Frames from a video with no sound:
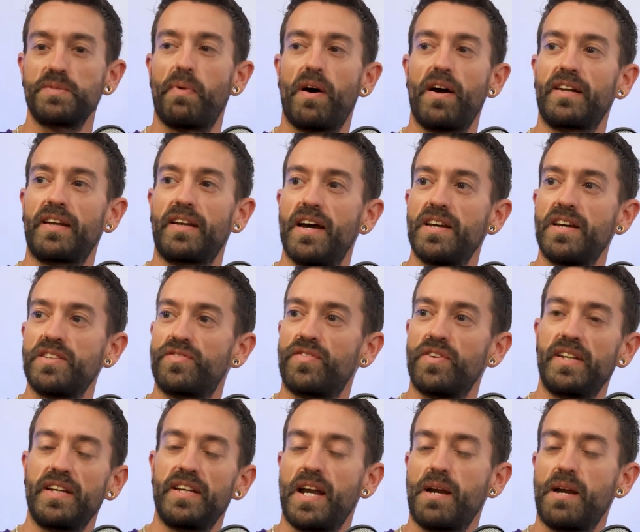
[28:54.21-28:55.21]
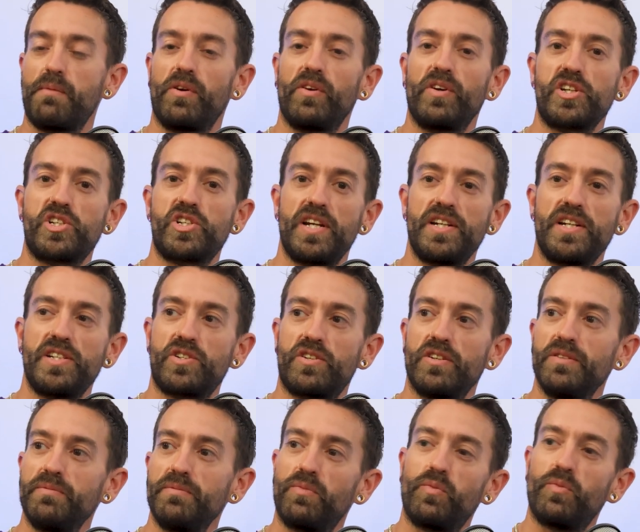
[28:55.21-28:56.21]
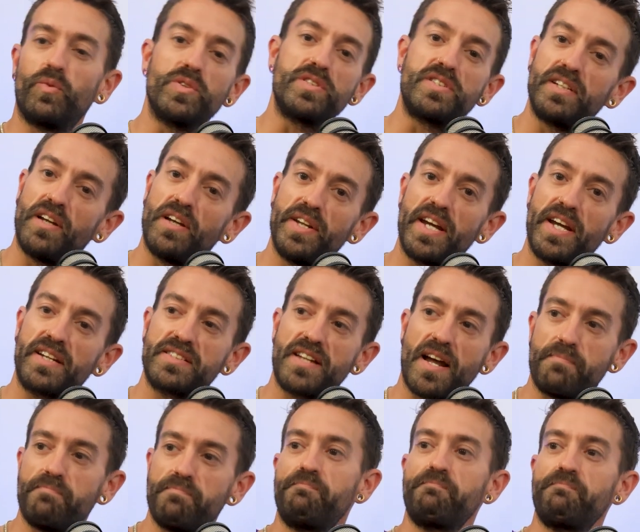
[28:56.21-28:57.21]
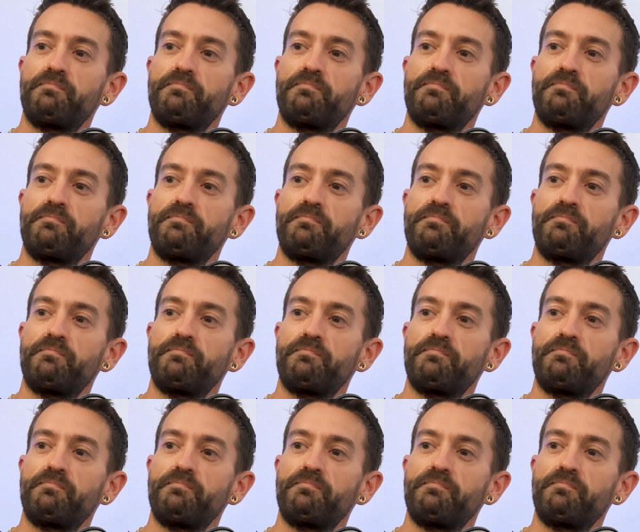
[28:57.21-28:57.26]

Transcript: podcast for the Amarillo Exchange Group, and we'll see y'all next time.